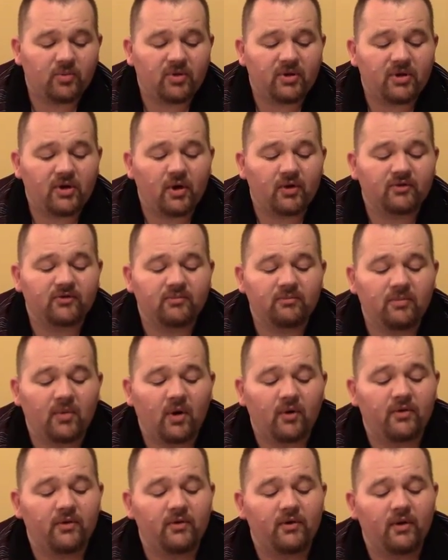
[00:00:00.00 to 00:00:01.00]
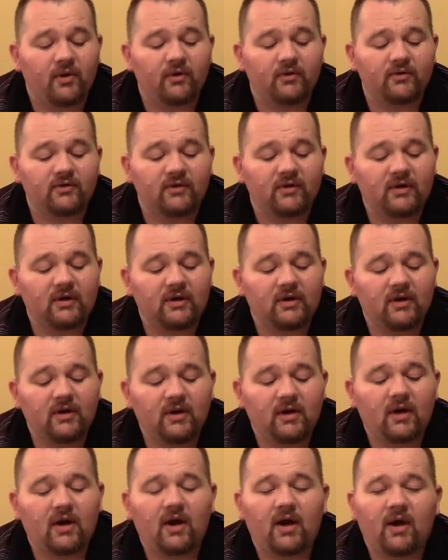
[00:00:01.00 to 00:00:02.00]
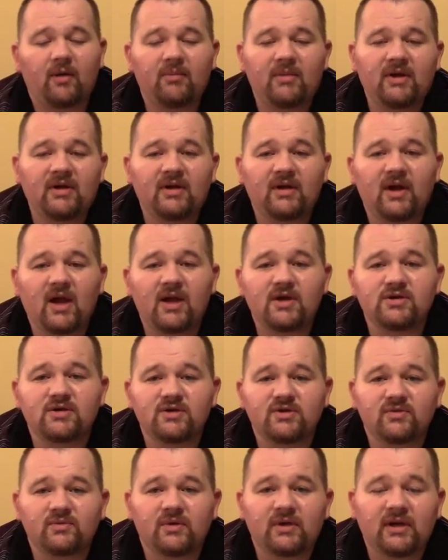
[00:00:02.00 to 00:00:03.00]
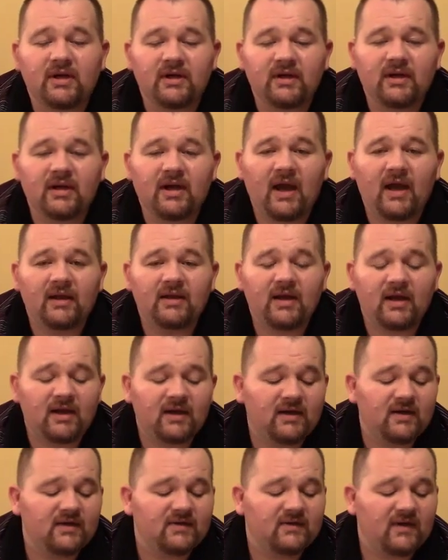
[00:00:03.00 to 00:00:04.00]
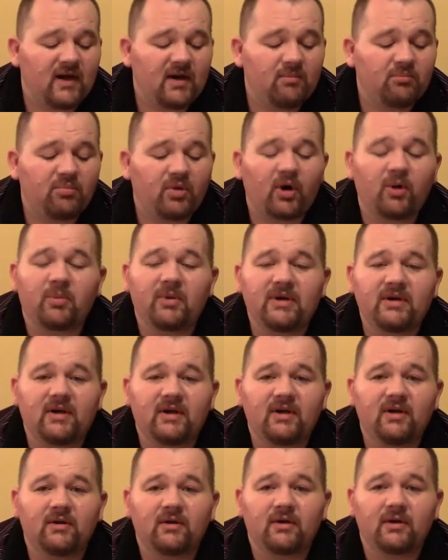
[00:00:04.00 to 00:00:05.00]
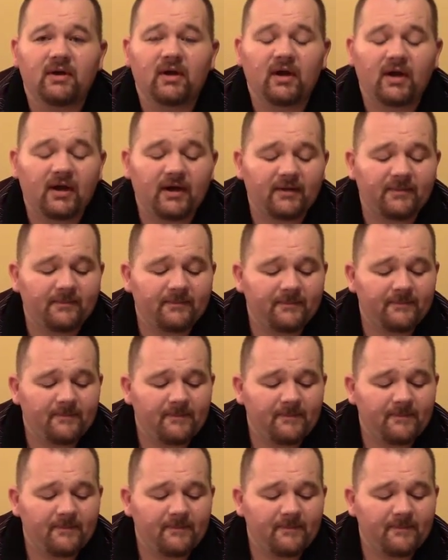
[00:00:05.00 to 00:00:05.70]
But both of those indications would indicate that it is a perpendicular line.